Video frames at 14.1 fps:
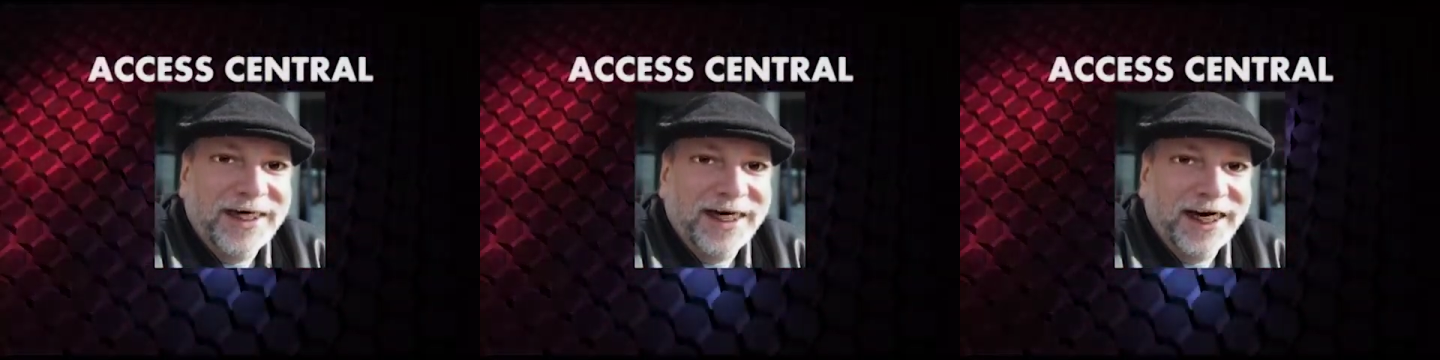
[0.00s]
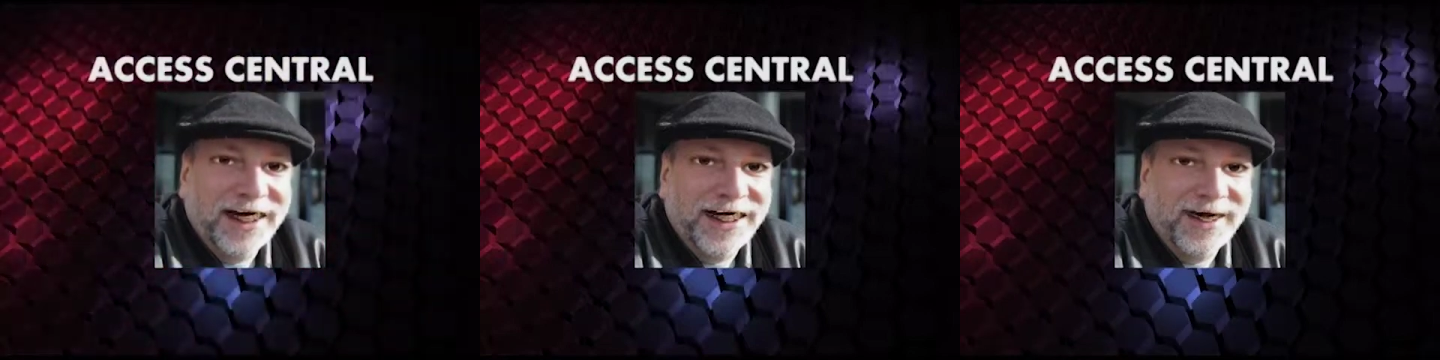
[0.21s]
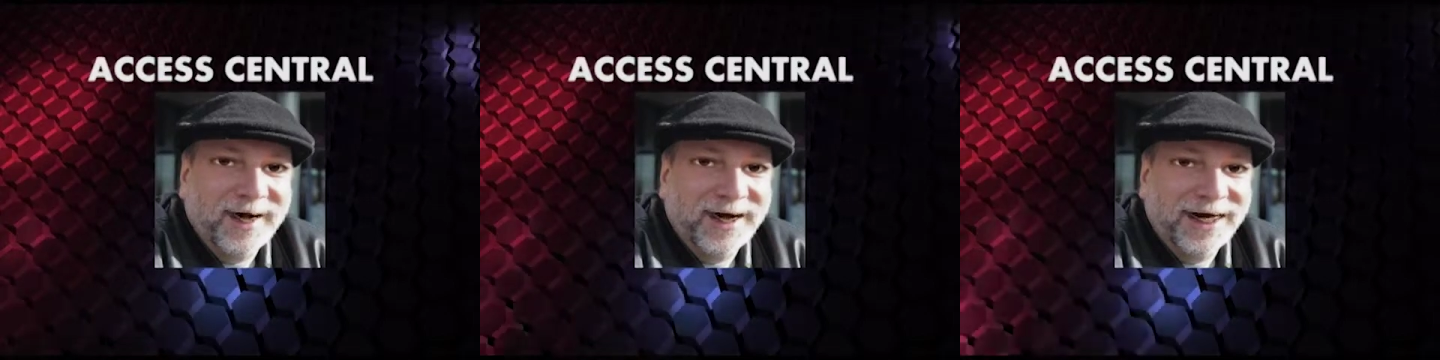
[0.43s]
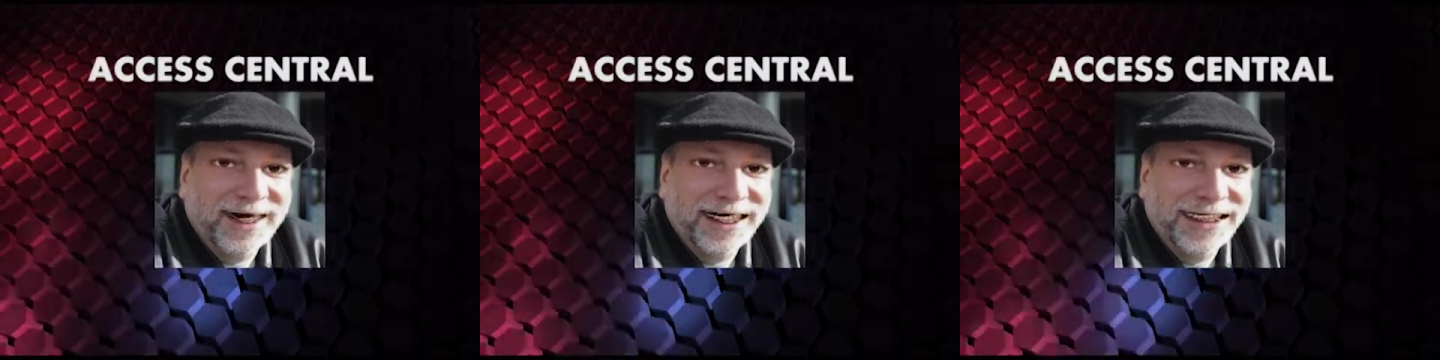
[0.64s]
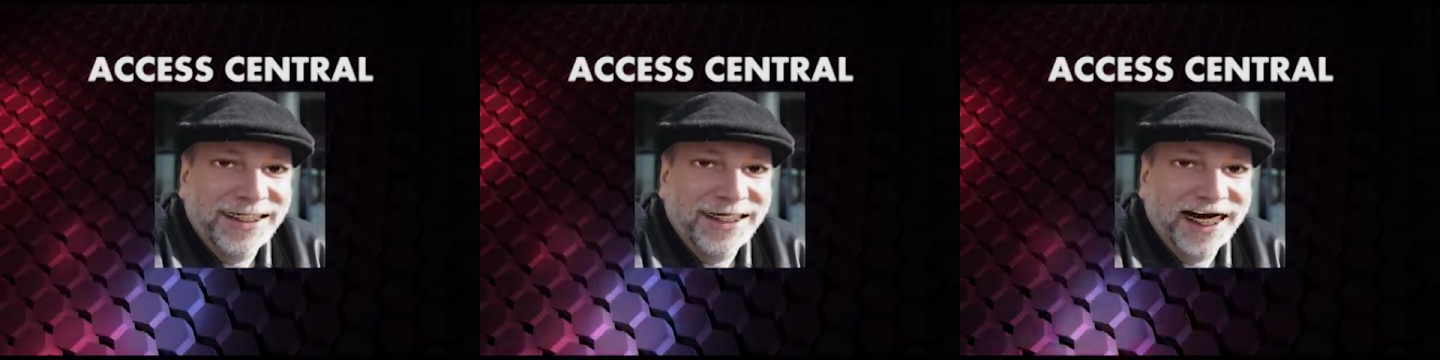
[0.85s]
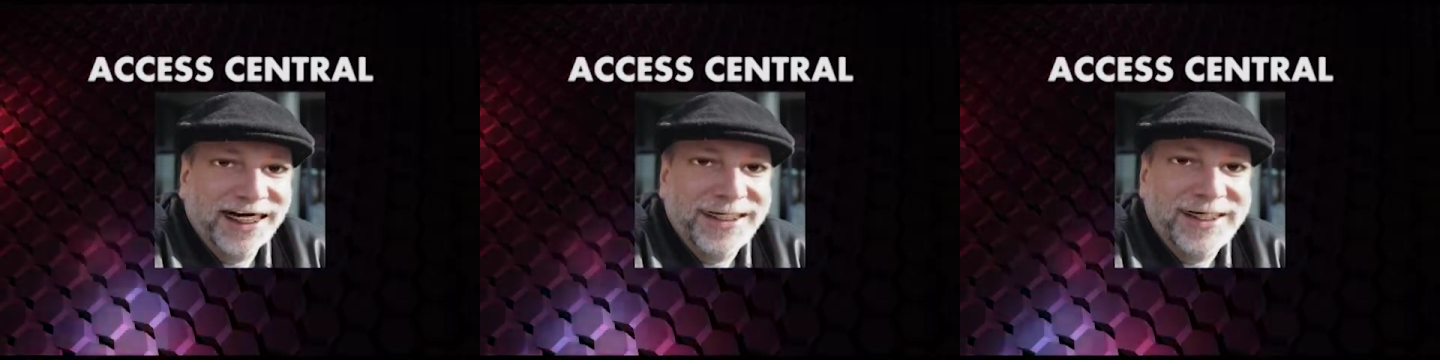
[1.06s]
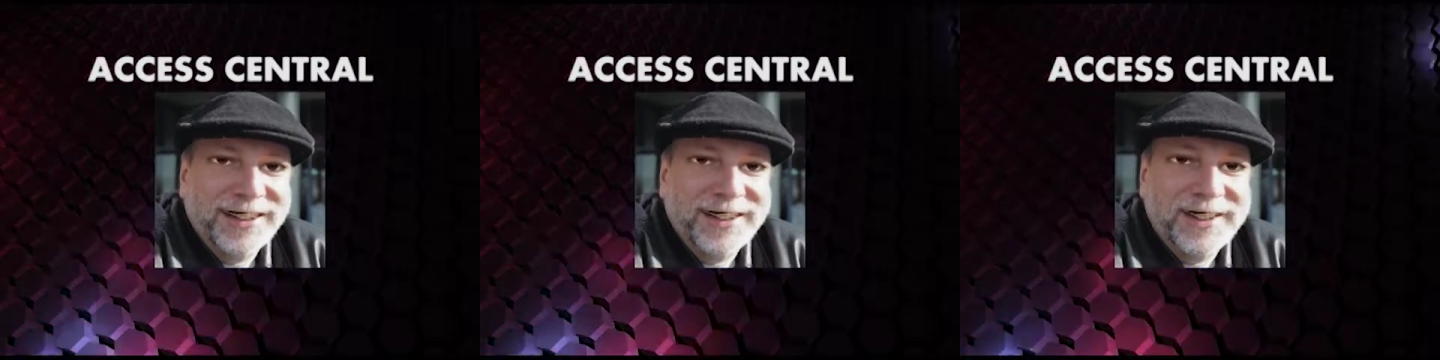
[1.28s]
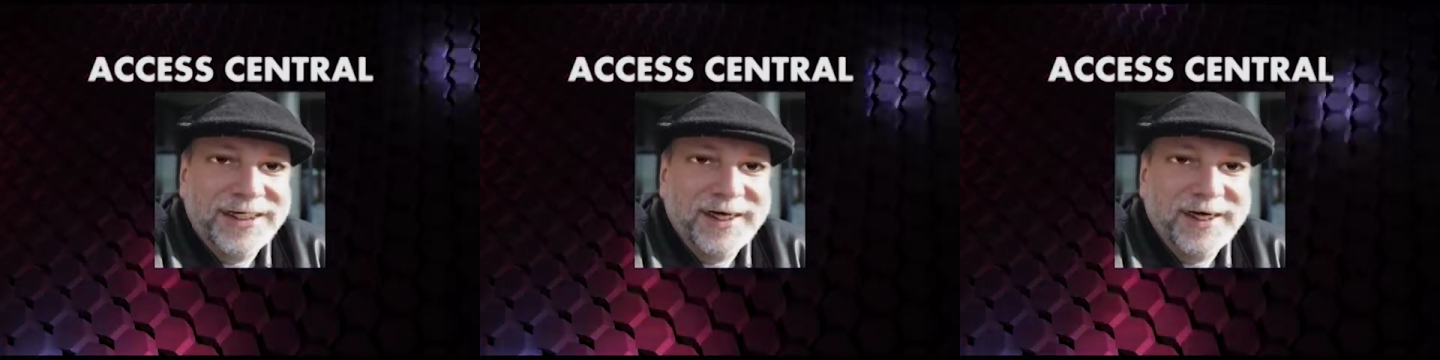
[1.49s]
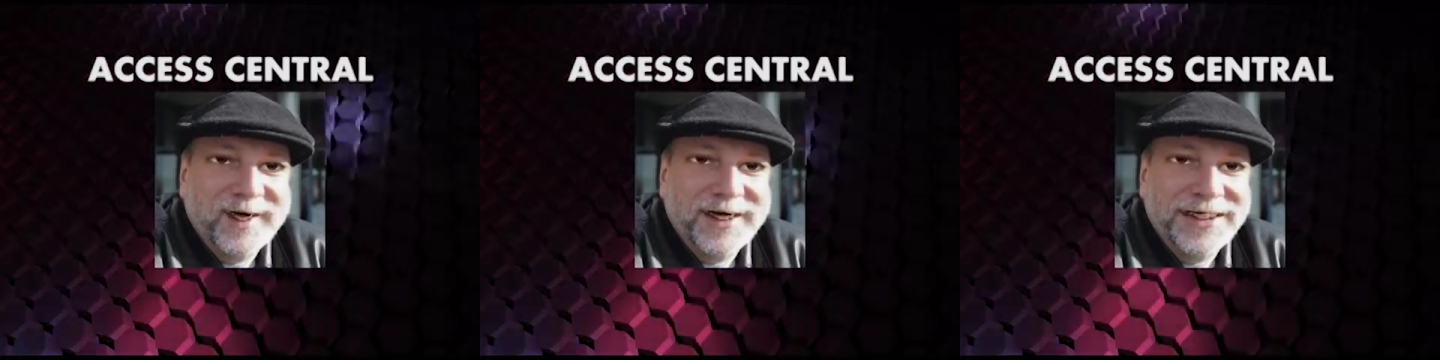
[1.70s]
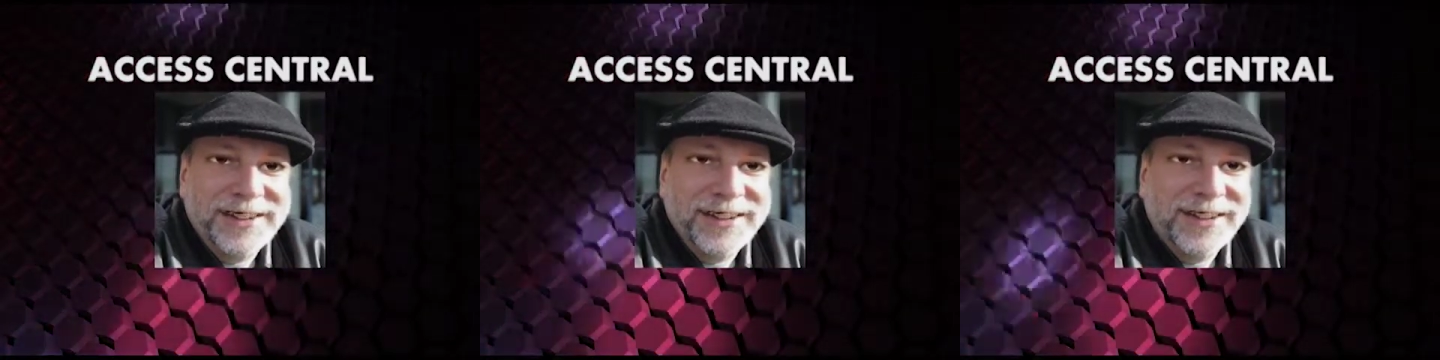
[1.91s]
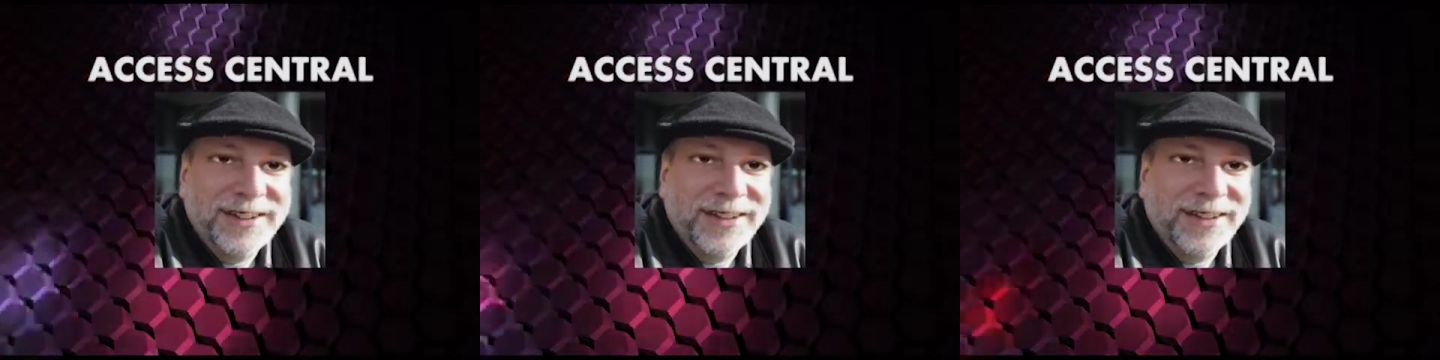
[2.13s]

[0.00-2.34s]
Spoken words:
all I get is lies and propaganda.